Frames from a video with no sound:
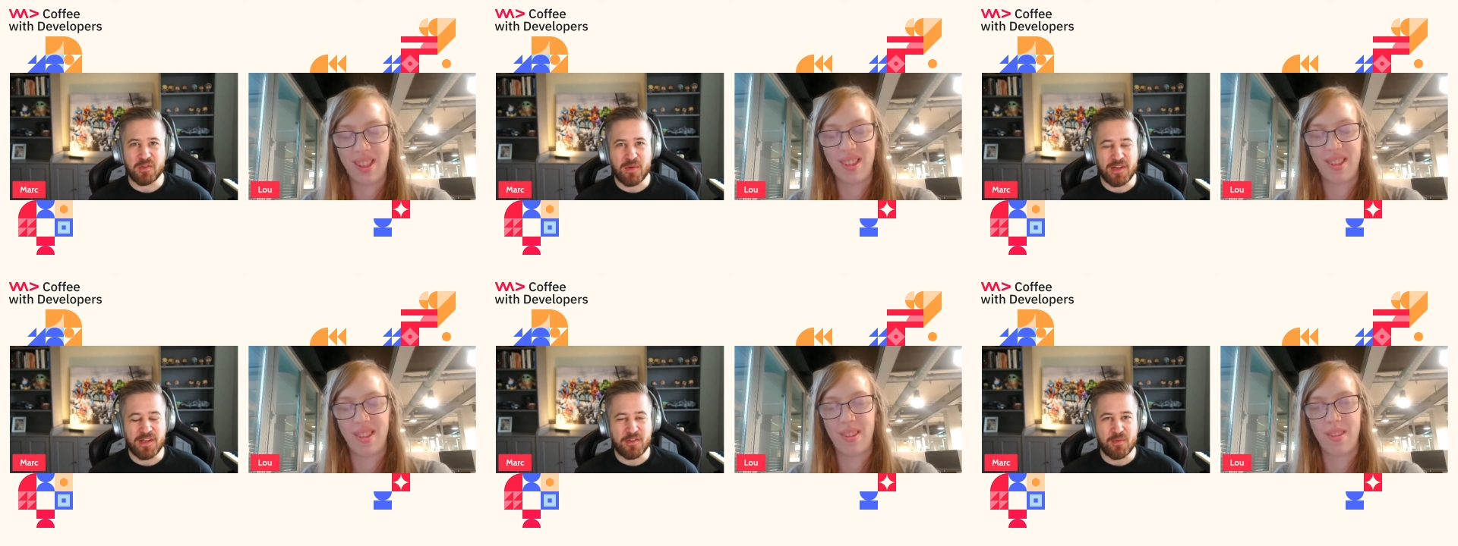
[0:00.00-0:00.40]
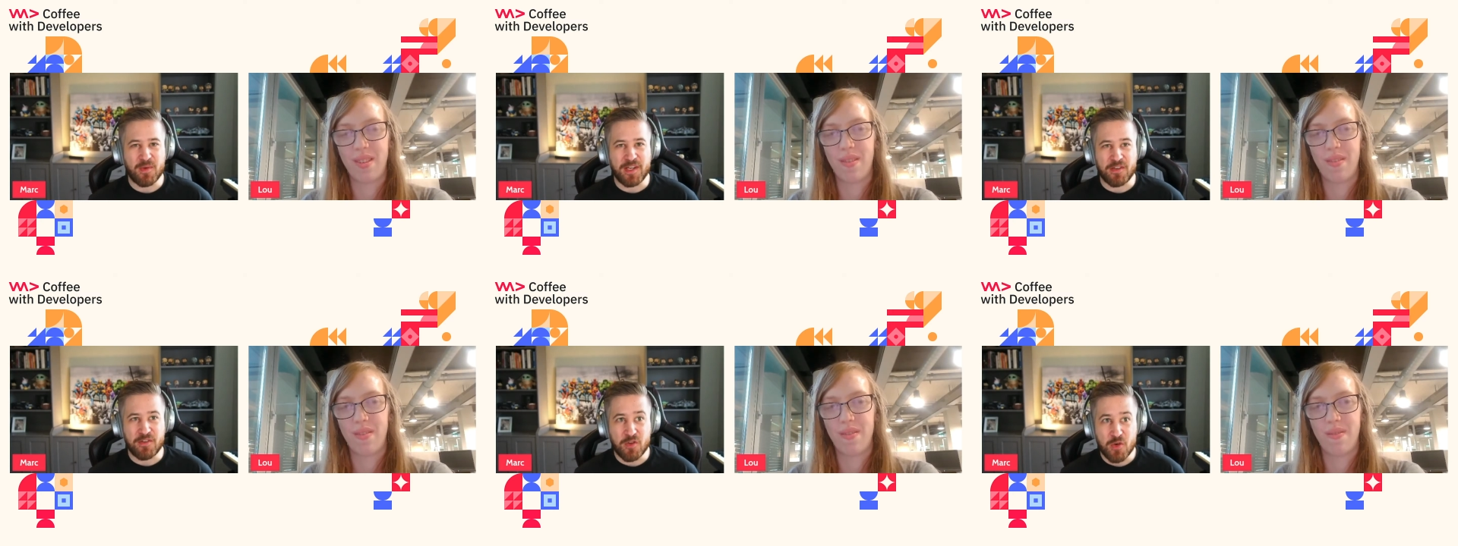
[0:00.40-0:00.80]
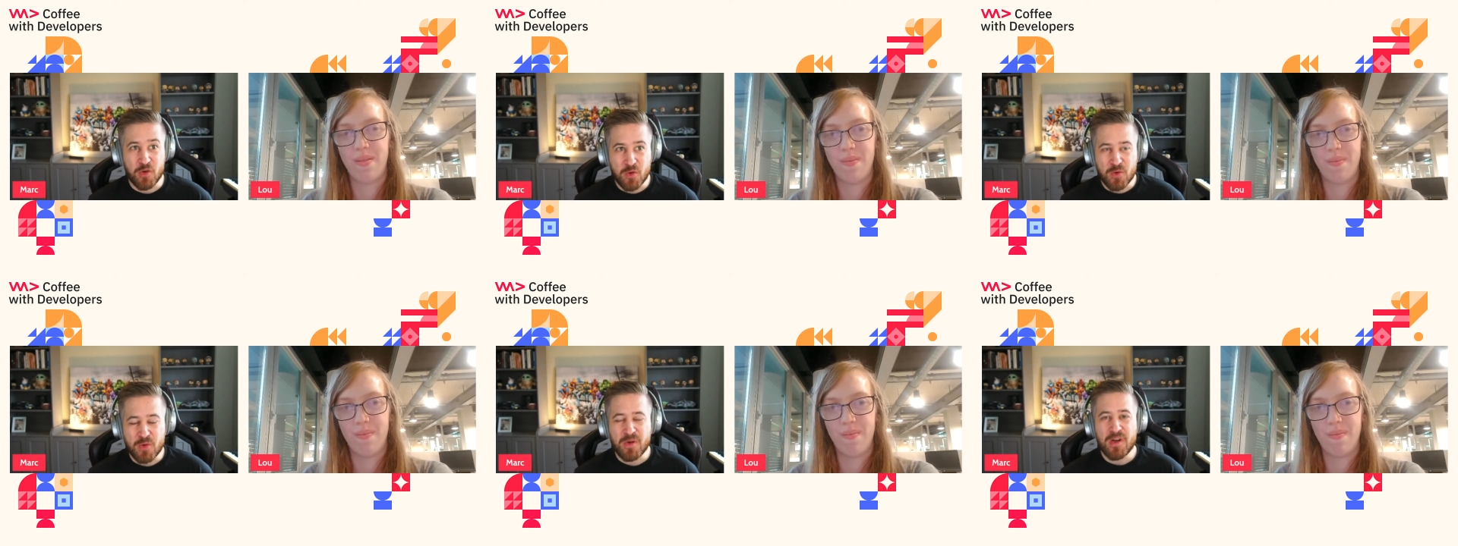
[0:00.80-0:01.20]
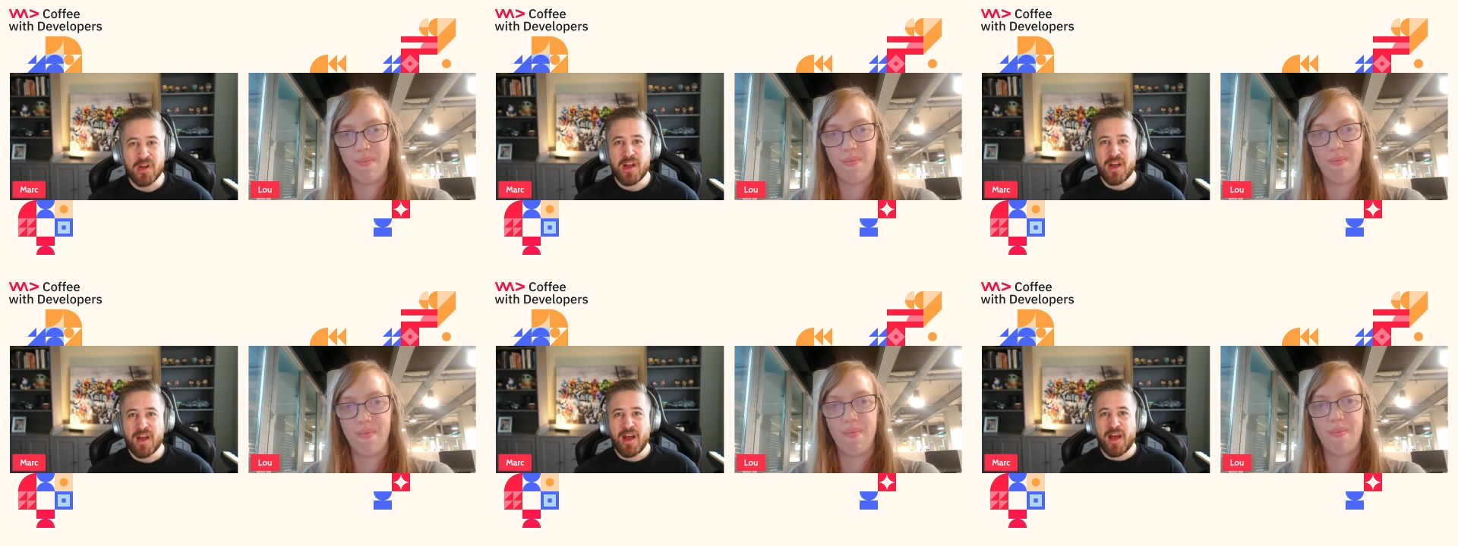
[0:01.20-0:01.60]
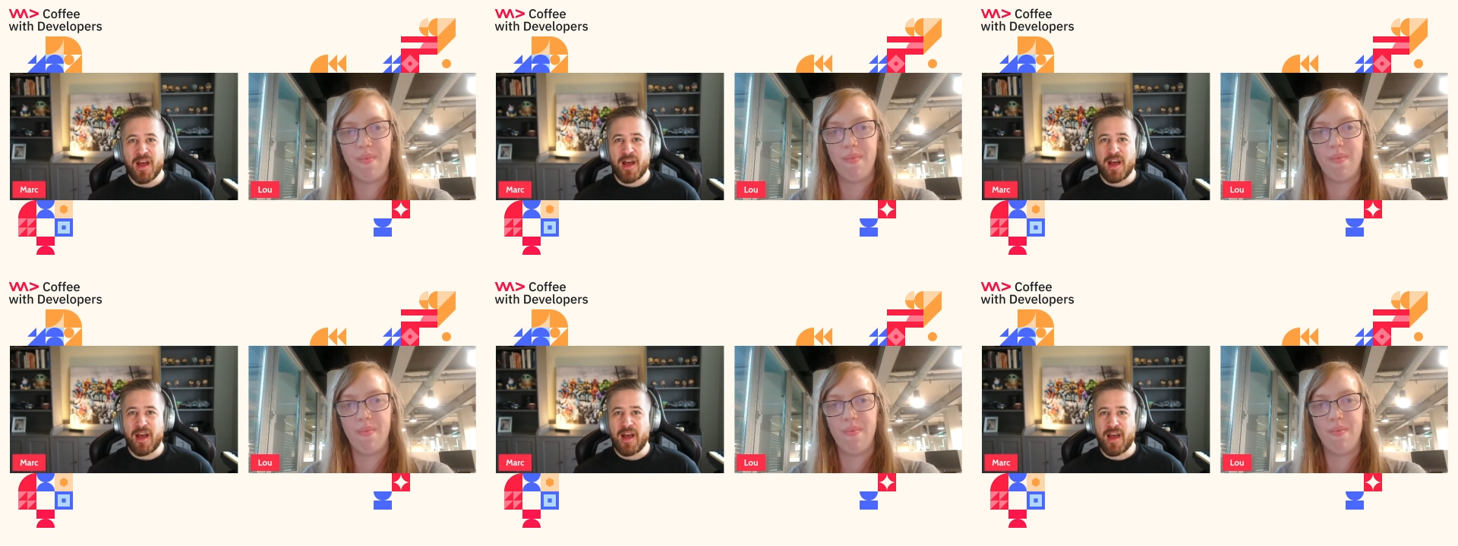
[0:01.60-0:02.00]
Speaker 1: 2022.
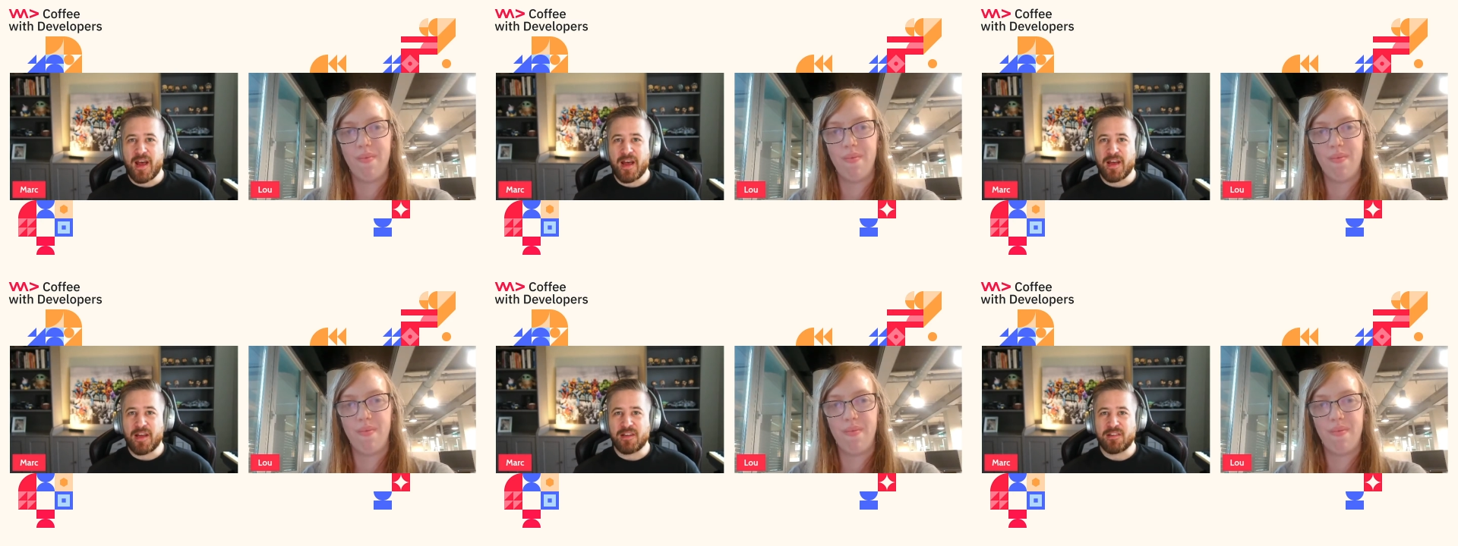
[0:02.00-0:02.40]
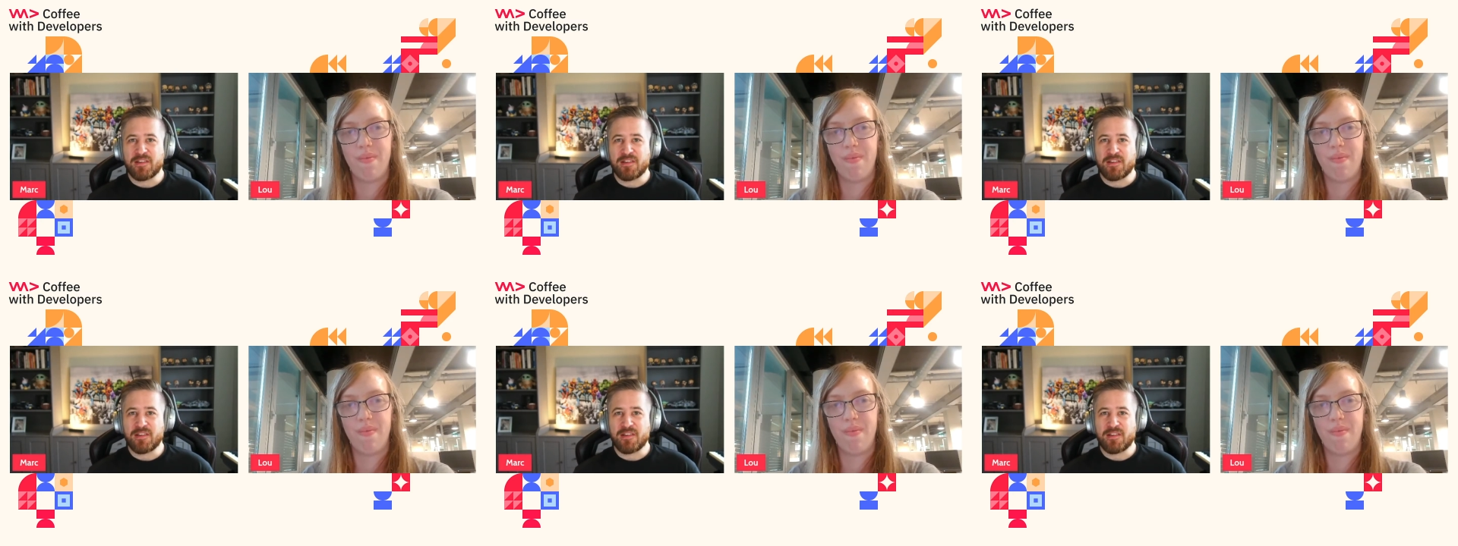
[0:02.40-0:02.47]
And